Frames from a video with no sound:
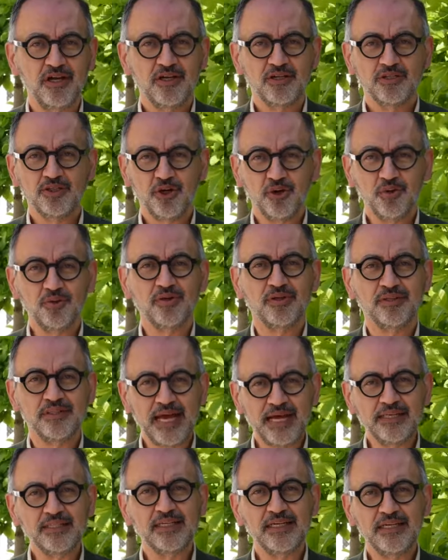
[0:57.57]
So
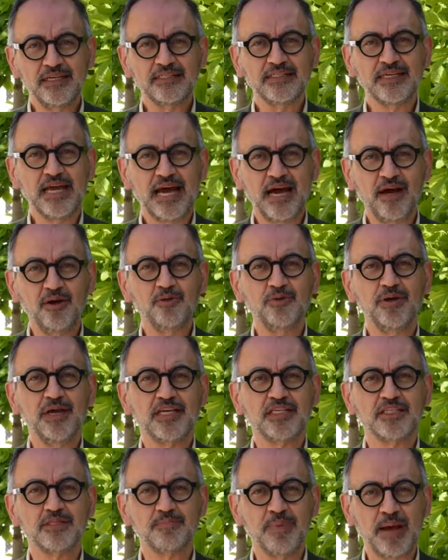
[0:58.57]
that is how you
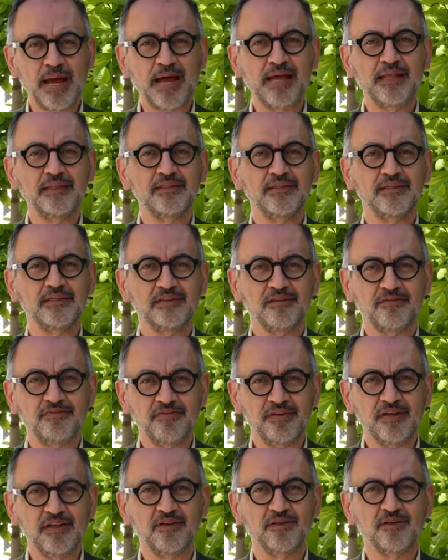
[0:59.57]
expand the
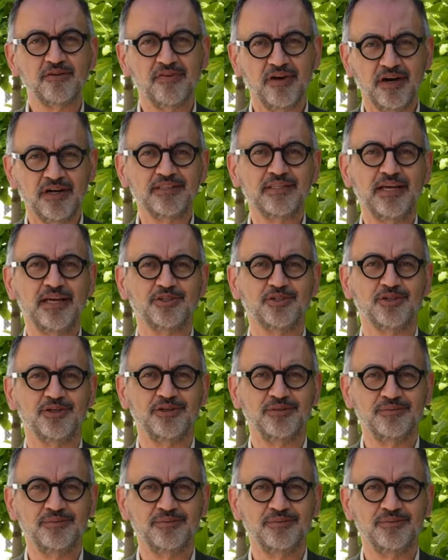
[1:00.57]
field of architecture.